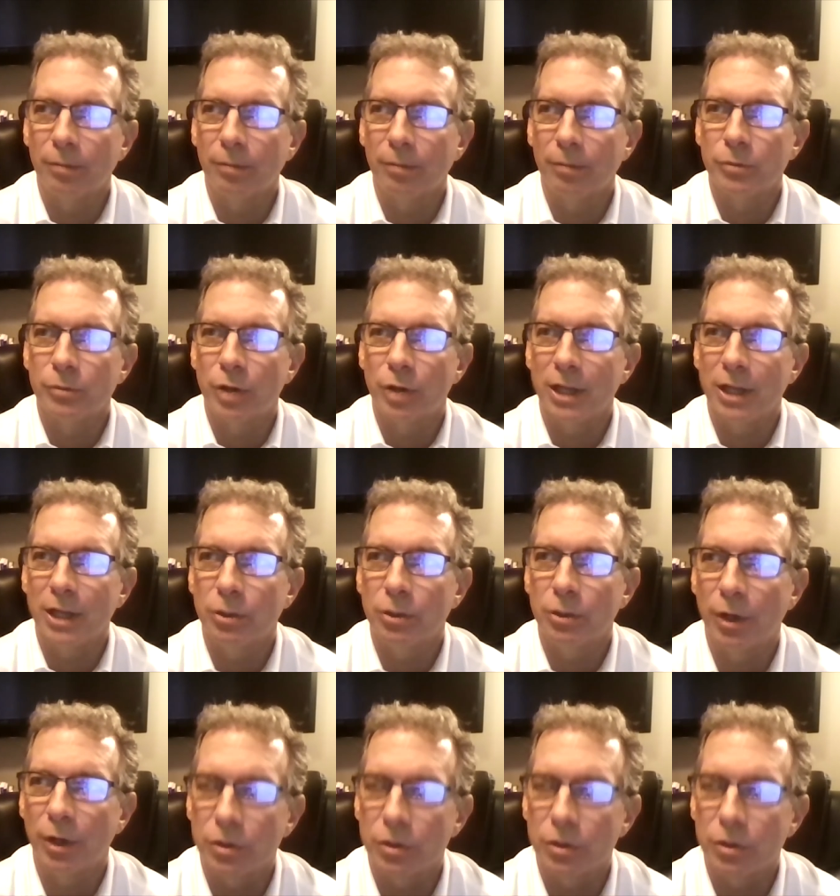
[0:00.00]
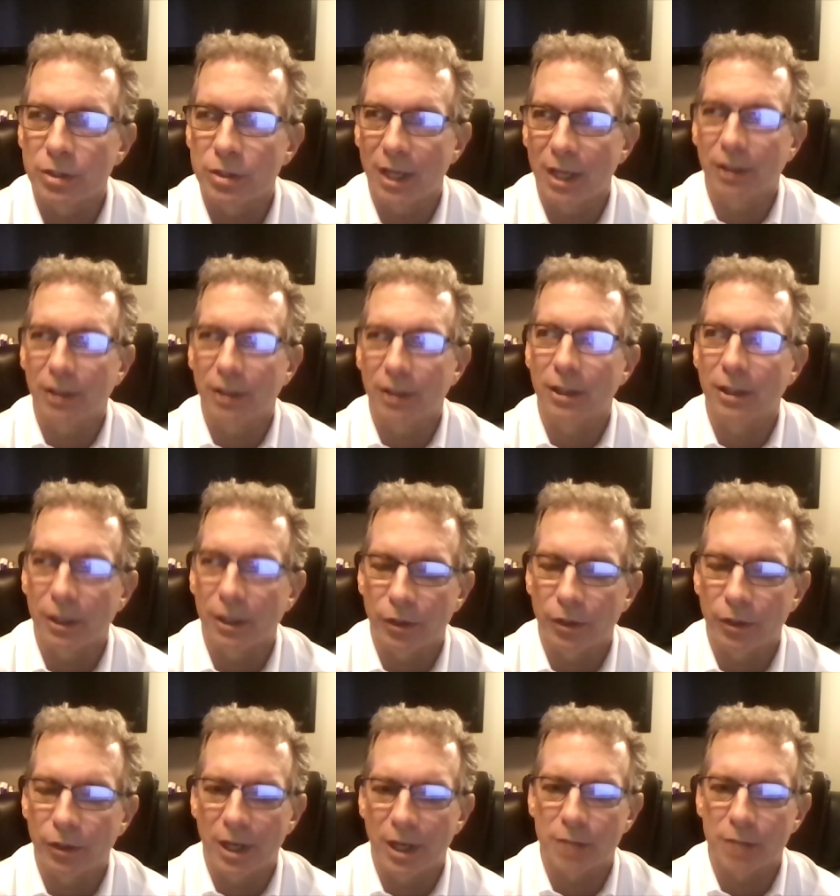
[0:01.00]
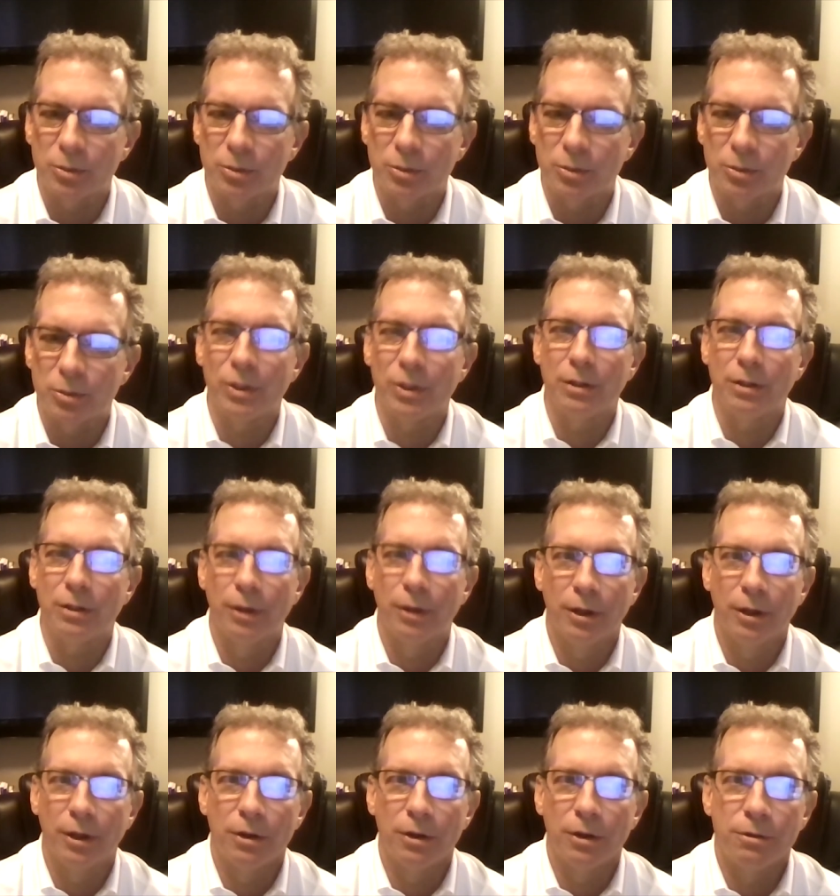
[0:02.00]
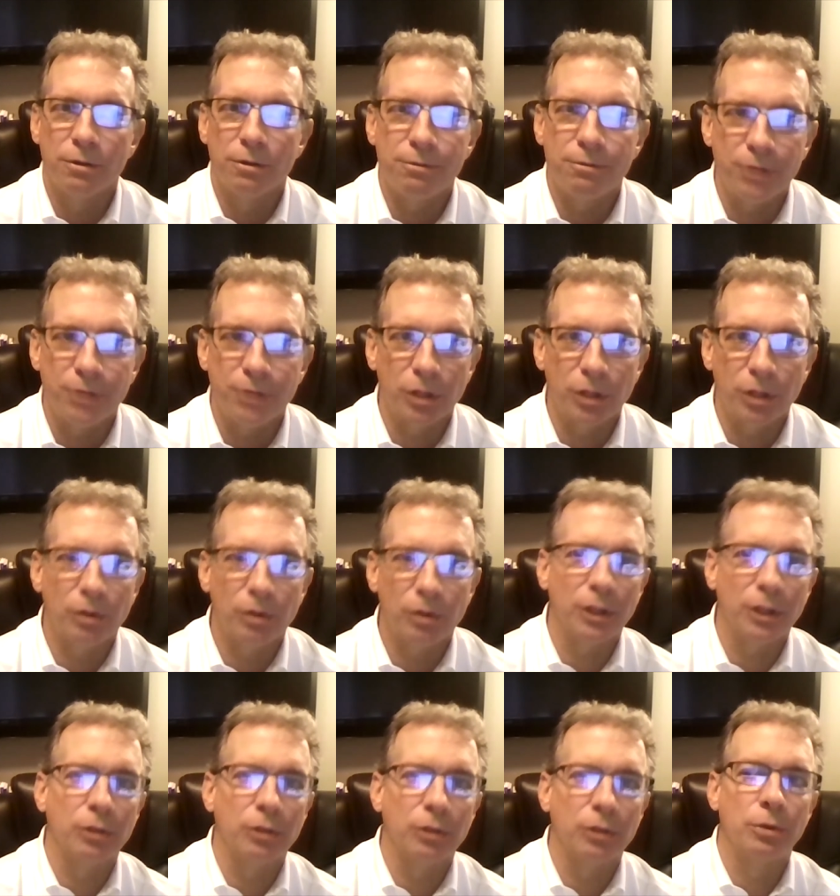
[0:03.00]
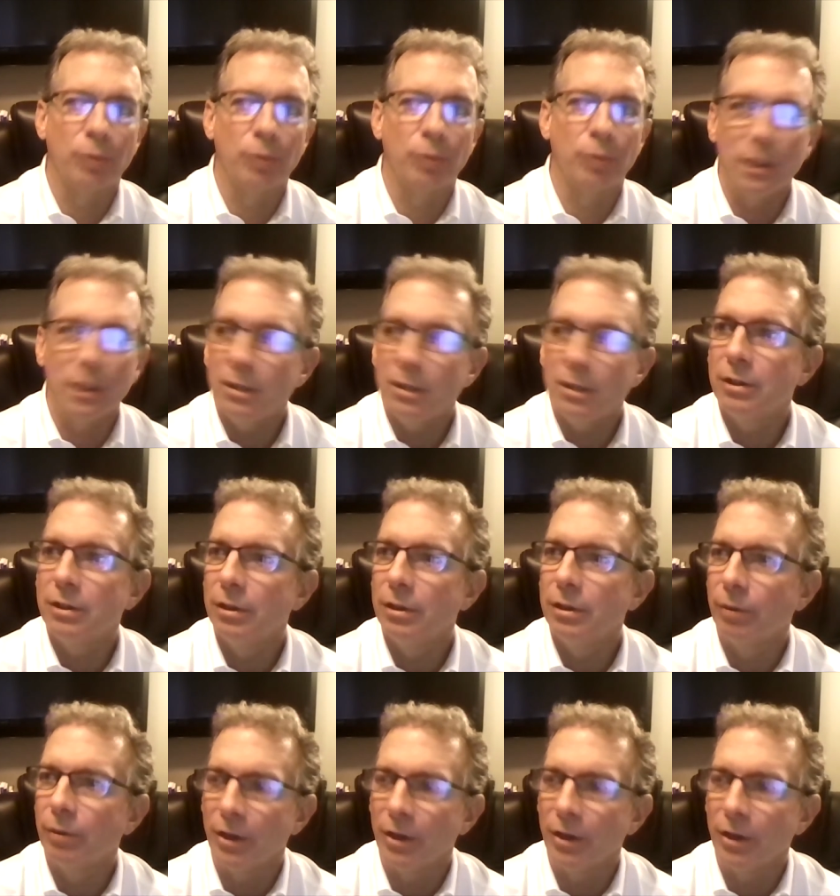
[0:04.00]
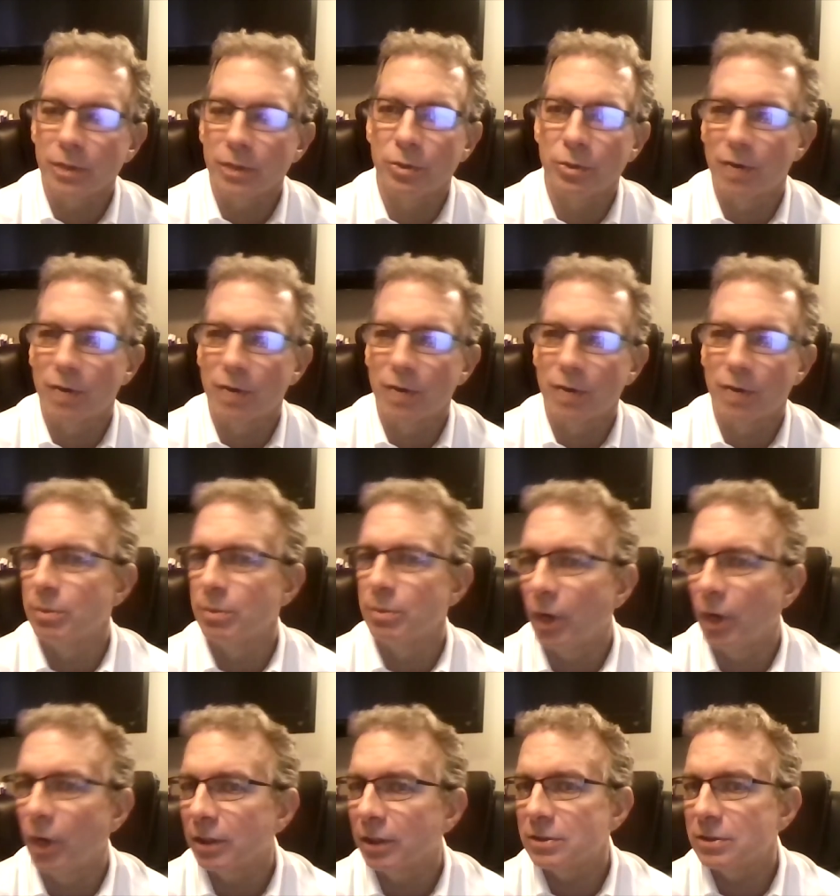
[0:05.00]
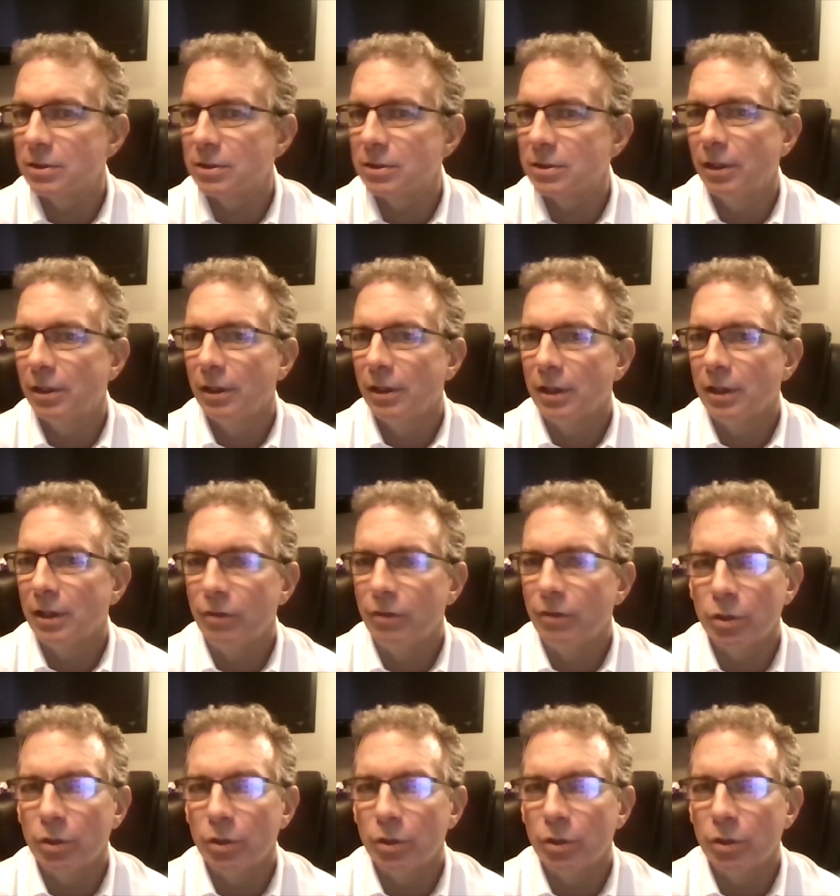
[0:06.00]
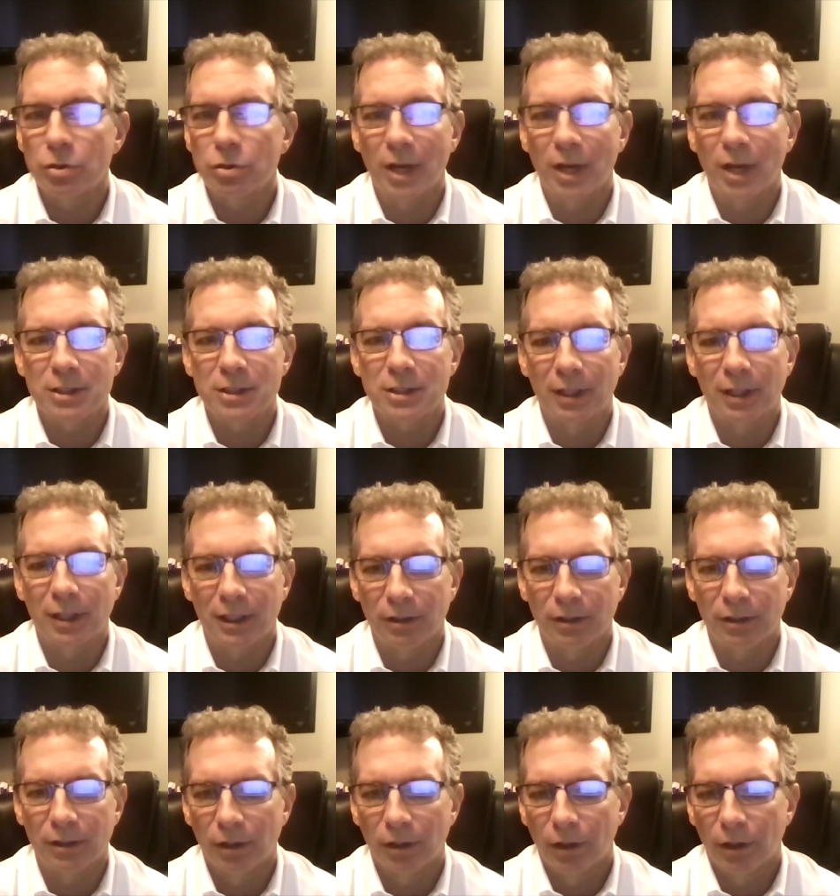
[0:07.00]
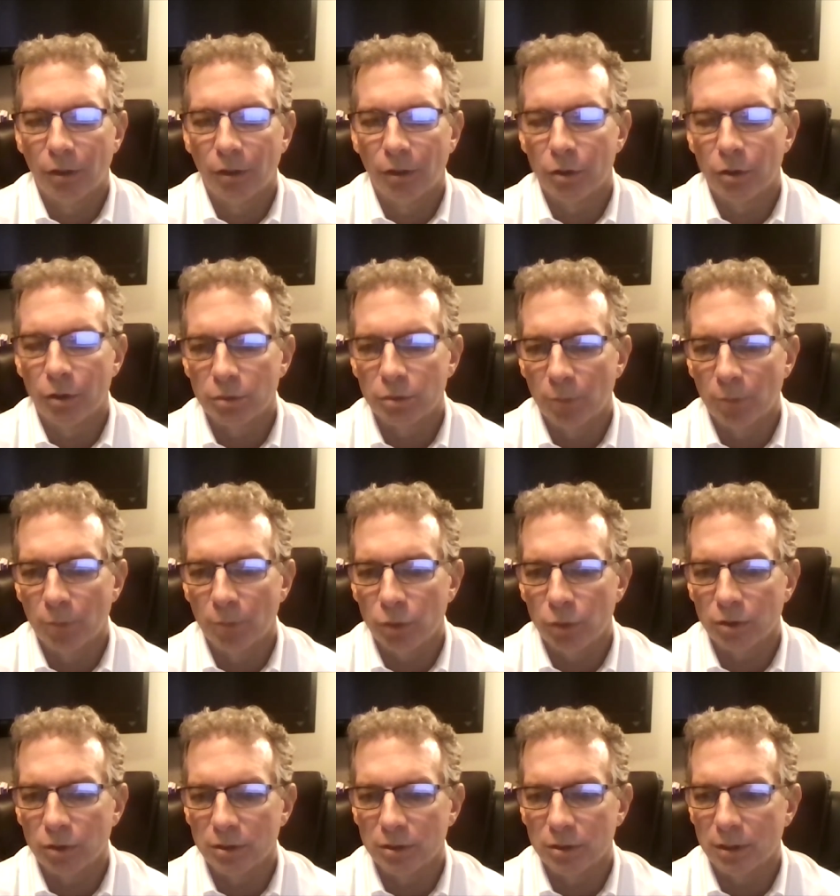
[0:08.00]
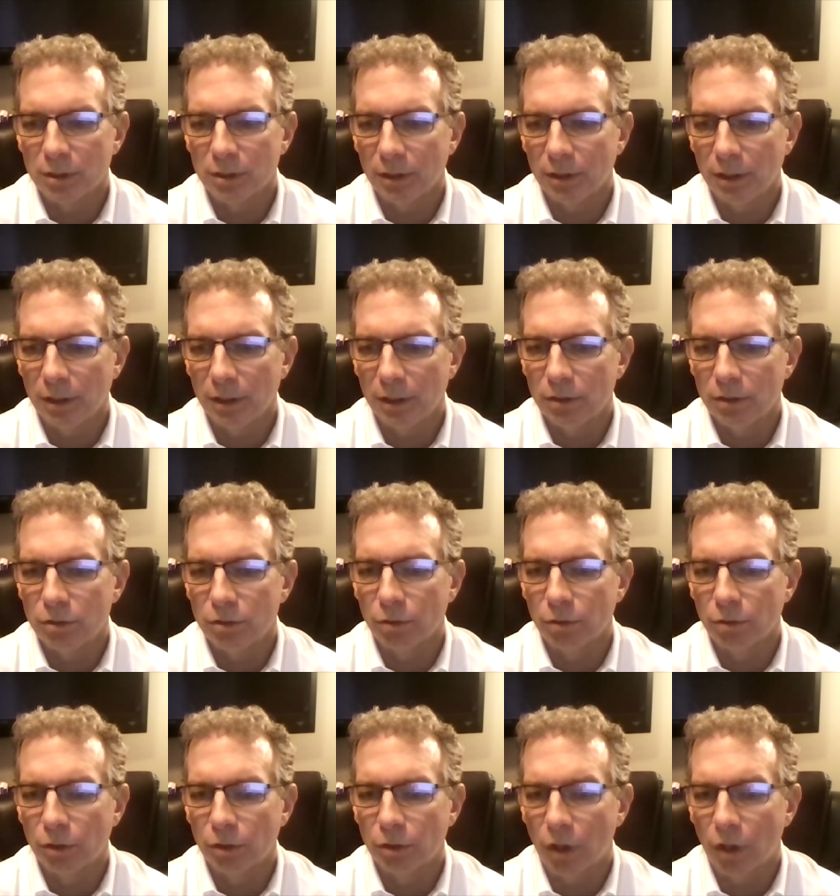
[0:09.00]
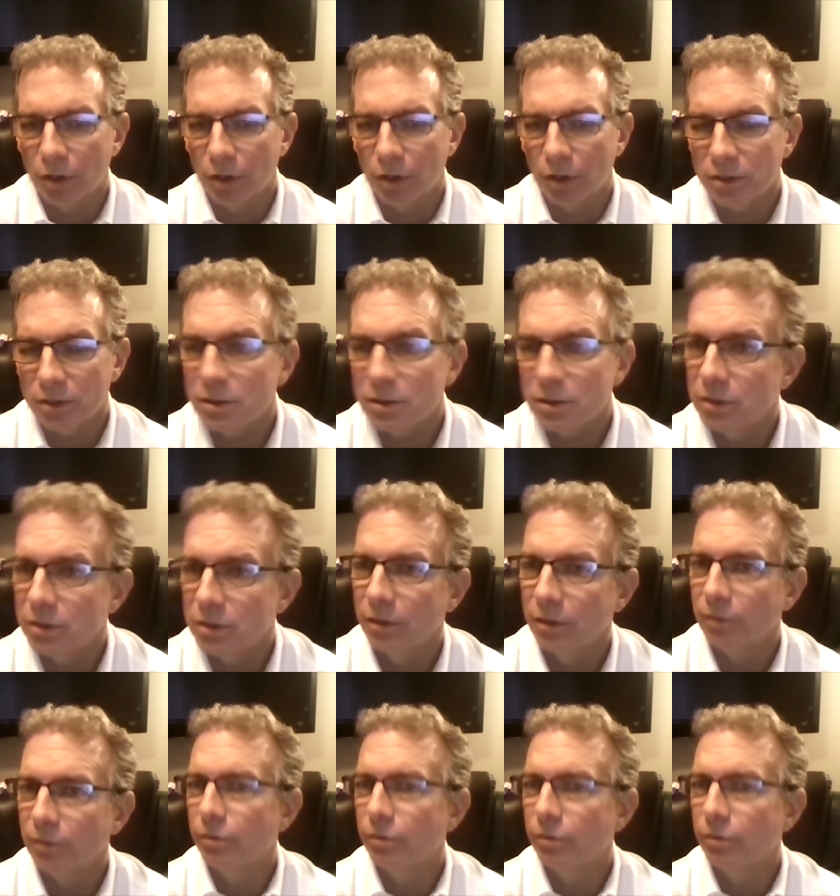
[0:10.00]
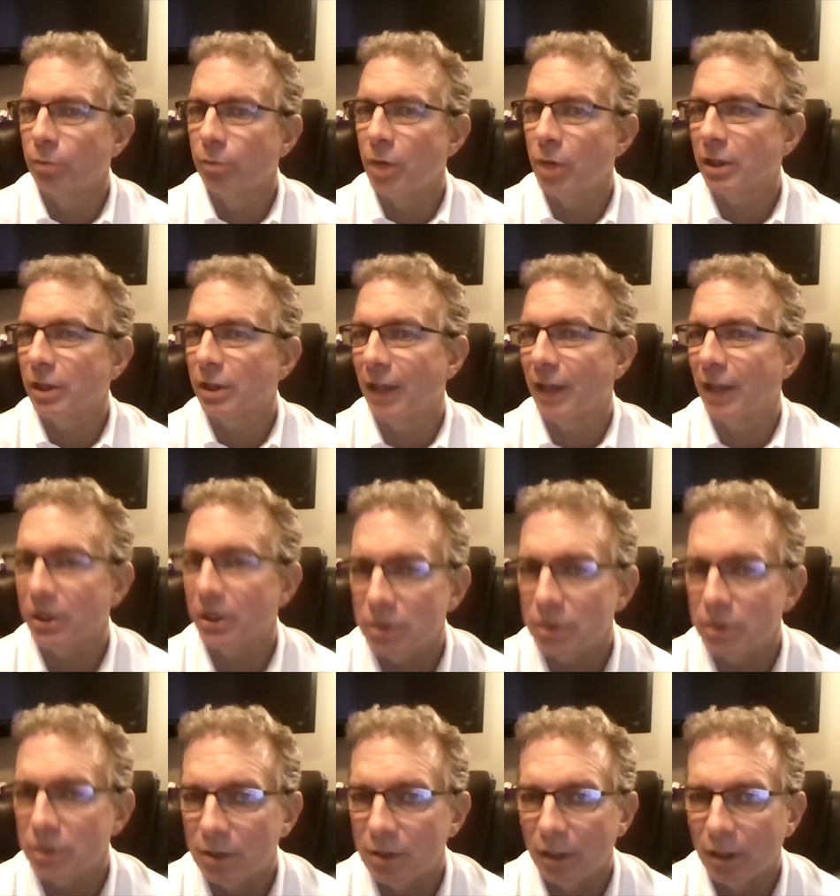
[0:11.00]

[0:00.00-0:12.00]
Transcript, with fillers: trying to understand and connect the dots between fear and greed, right? That's what drives the markets. If you can translate those emotions into causes for market action,